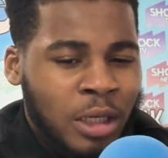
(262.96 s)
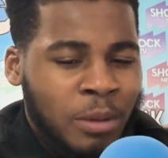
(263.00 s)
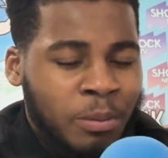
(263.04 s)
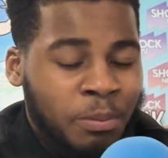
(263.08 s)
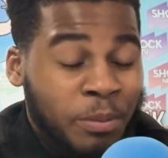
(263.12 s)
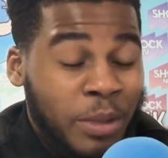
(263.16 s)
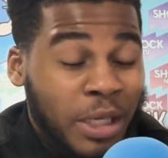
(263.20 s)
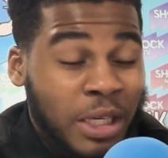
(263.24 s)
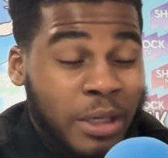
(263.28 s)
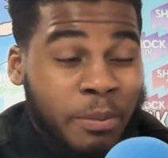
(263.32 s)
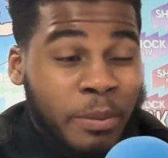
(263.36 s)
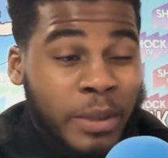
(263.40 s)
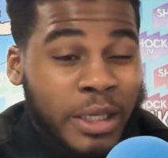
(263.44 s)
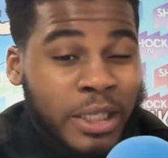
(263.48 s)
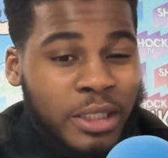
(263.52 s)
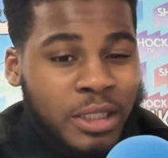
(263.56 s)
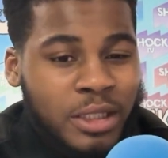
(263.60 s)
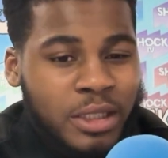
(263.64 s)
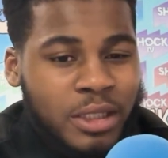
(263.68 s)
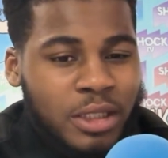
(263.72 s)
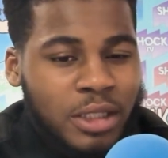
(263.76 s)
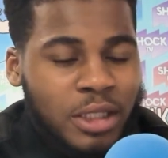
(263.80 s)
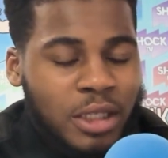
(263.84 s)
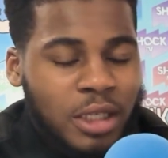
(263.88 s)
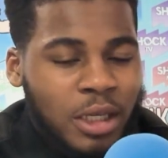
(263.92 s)
Big
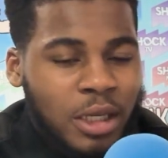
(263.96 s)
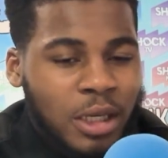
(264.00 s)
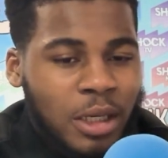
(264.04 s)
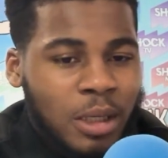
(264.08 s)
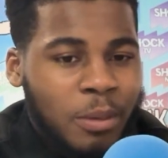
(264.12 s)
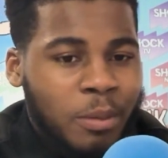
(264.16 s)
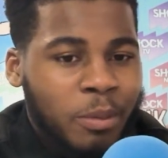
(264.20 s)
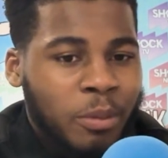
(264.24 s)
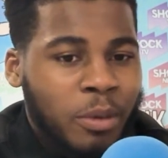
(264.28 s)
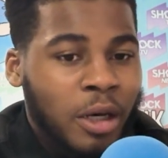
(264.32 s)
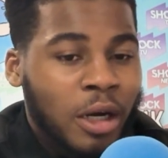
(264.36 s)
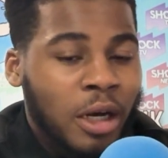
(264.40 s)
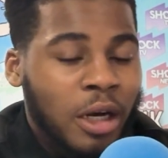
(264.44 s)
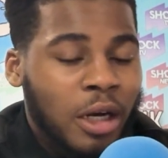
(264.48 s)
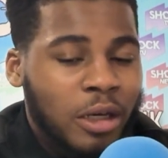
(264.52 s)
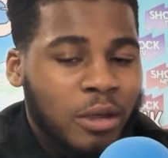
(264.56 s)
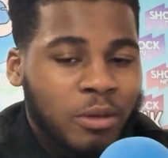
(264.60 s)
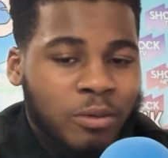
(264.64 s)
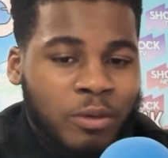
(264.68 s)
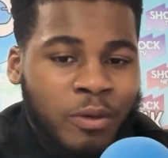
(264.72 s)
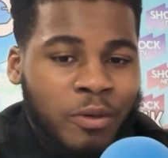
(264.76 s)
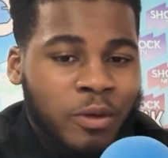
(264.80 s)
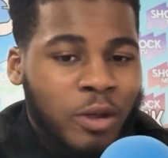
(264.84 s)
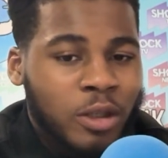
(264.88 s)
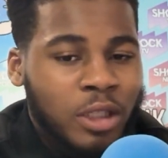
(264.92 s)
miss, but
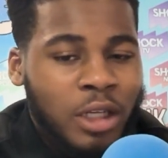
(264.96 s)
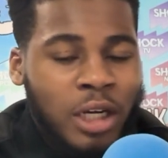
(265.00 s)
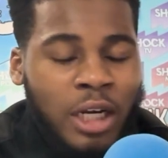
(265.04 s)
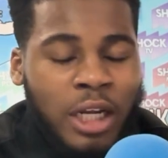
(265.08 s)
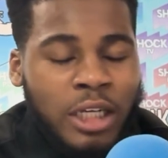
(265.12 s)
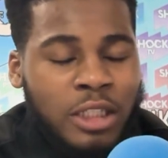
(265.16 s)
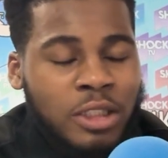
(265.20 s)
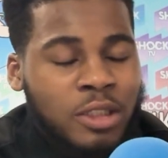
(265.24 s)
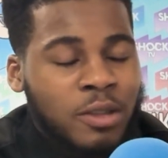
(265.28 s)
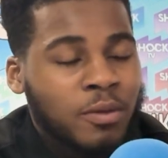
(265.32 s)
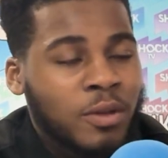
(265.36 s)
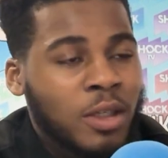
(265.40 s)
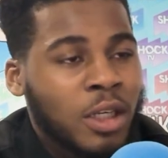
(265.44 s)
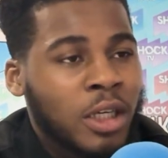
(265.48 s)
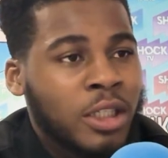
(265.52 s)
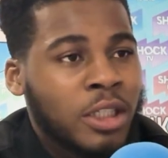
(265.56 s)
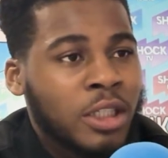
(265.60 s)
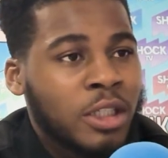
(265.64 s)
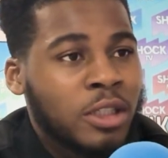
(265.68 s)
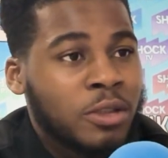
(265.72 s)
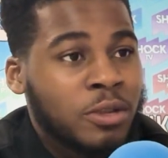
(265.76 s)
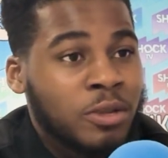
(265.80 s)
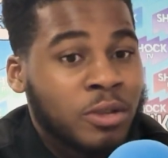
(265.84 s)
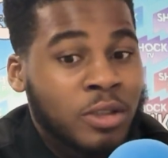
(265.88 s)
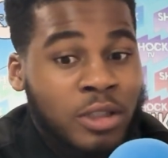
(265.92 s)
we've got the likes of
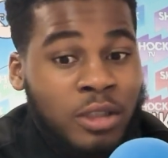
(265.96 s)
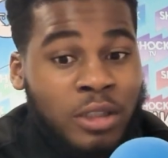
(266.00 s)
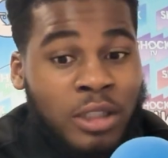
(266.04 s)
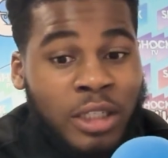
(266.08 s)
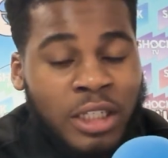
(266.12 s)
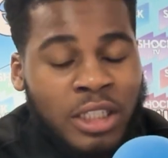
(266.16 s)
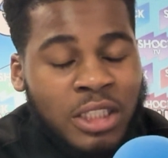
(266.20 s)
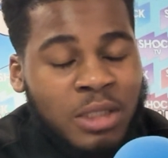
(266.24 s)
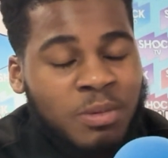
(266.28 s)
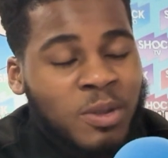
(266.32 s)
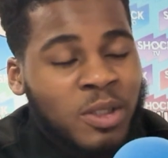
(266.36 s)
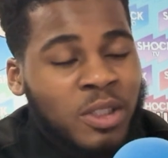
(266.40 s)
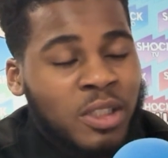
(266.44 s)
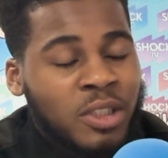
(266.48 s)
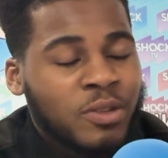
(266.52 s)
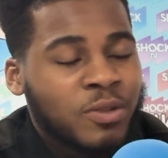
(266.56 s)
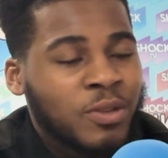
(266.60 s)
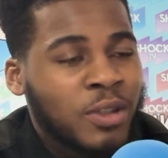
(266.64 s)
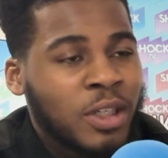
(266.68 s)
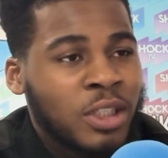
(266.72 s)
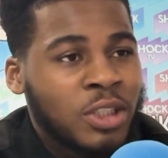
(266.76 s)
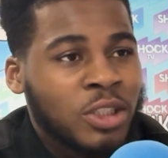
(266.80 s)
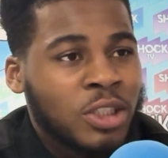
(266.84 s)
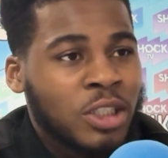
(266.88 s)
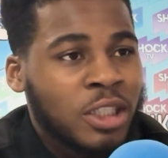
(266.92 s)
Lunny, who's an experienced
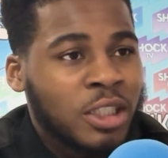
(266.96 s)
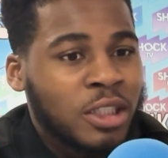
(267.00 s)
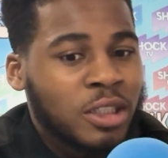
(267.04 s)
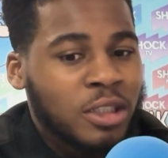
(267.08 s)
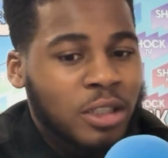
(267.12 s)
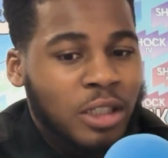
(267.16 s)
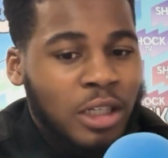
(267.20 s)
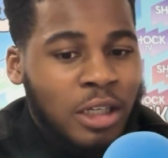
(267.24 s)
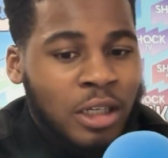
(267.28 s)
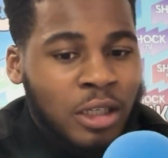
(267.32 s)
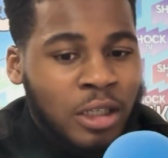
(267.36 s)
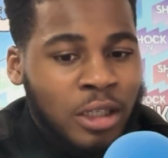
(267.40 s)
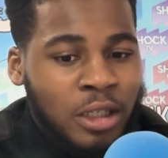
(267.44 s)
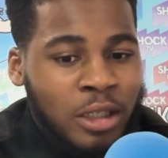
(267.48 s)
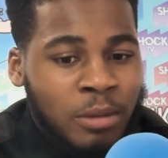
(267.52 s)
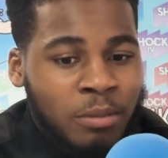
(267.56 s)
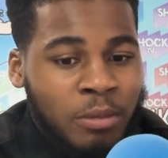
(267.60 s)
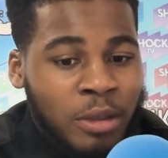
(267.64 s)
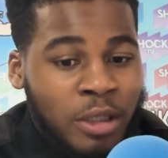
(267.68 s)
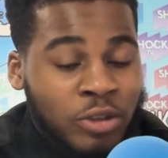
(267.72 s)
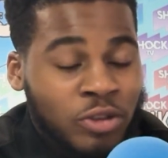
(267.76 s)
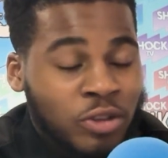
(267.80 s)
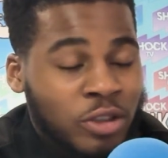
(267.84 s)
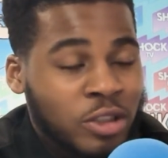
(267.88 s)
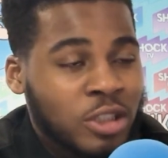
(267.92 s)
third year.
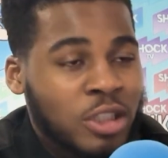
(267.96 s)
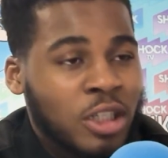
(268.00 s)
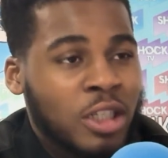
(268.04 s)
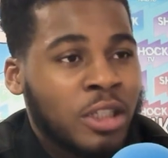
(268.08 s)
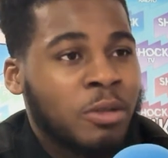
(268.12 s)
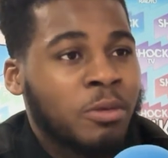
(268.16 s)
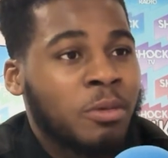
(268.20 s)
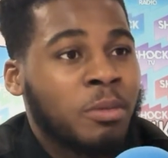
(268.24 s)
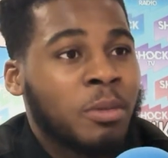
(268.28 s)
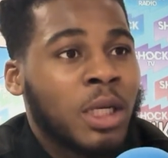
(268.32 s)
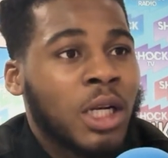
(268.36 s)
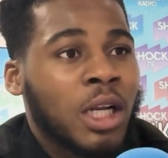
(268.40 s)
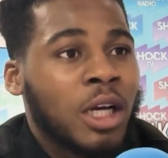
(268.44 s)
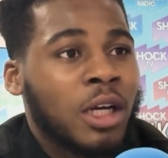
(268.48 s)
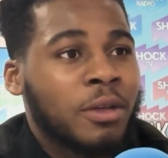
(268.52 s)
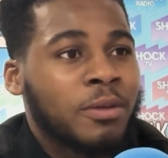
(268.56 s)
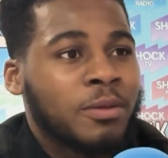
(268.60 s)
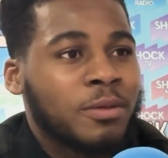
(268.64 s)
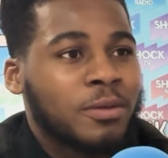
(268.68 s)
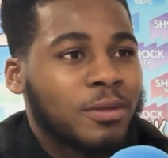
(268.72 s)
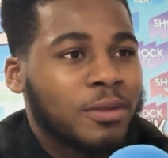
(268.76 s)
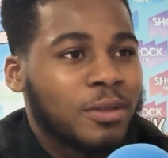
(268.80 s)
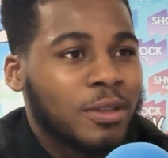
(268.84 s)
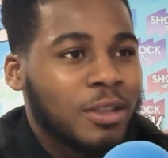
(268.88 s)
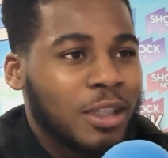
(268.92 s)
I trust Lunny with my
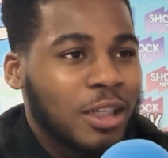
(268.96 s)
life,